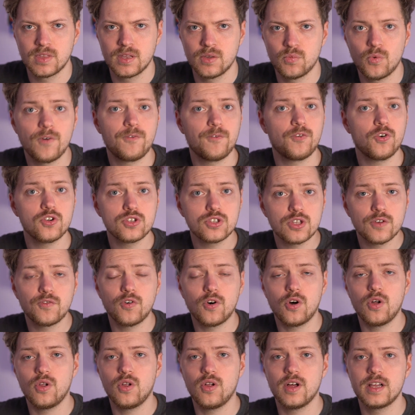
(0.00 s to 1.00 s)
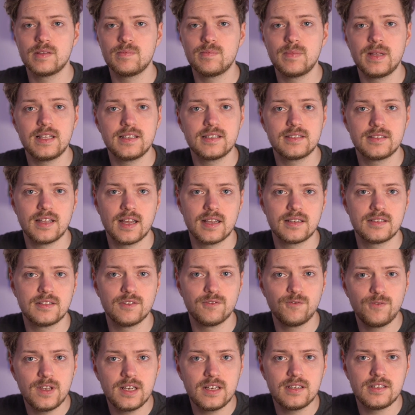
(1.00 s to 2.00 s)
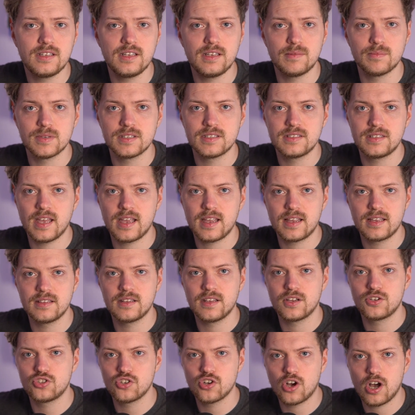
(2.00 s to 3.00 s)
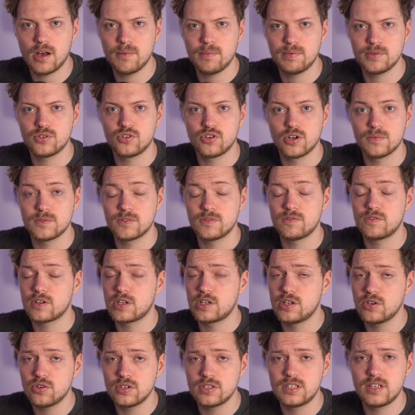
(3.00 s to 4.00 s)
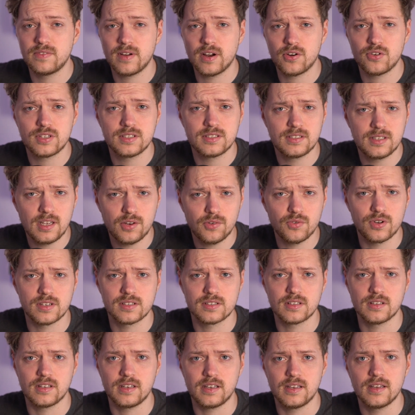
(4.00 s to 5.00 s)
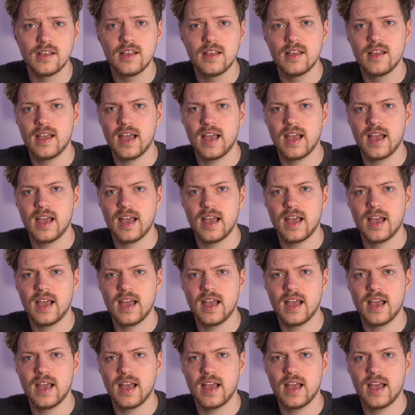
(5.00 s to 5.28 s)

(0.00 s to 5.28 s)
Well, first of all, it means that the Vite team is taking their job in terms of security very seriously